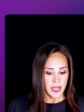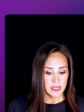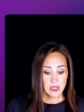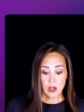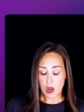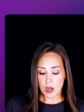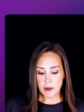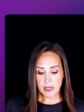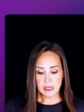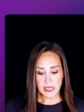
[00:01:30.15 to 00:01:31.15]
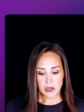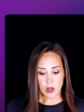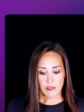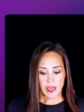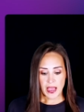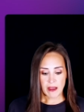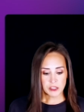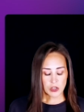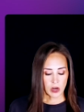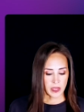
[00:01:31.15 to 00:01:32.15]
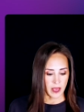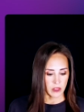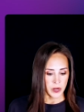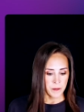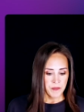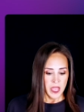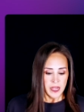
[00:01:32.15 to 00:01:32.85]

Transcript: and it's gonna automatically land on the avatar gallery.